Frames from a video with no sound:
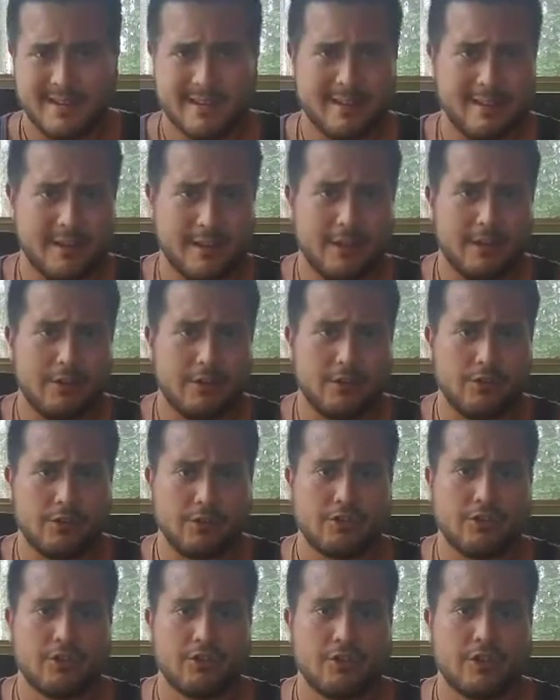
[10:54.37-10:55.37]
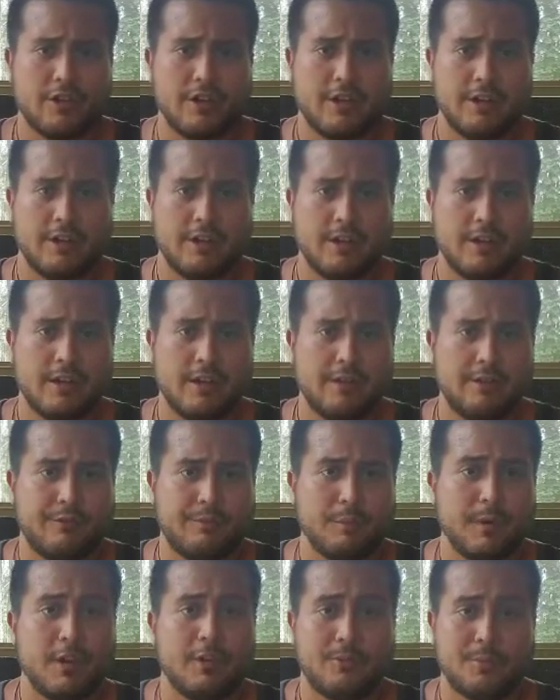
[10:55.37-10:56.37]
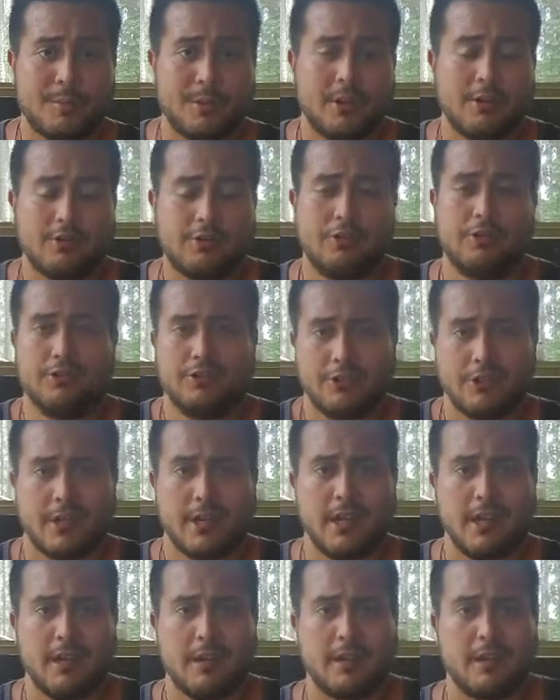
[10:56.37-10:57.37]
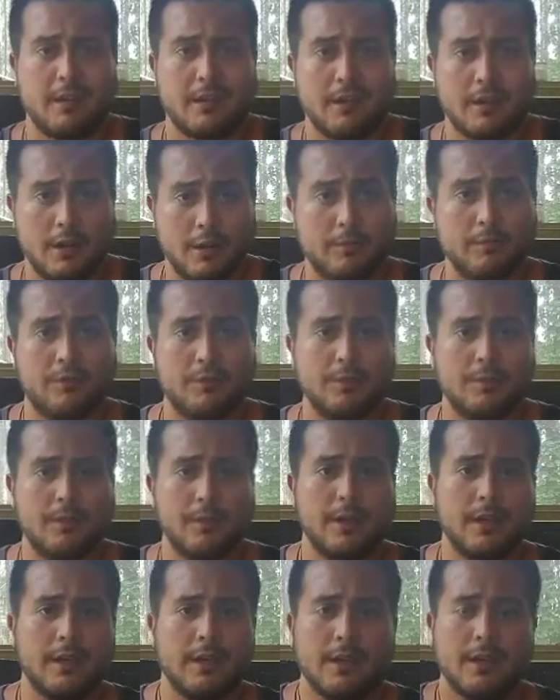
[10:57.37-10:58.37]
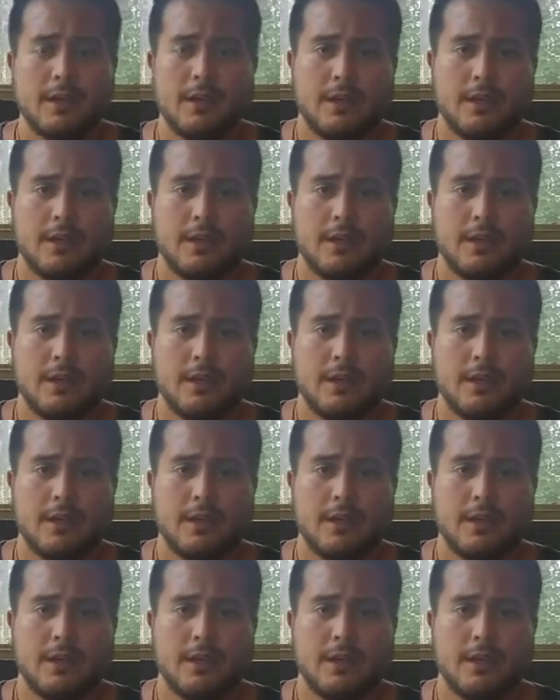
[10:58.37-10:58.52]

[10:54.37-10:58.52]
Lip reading: Again, you're just trying to get as much pressure as you can comfortably.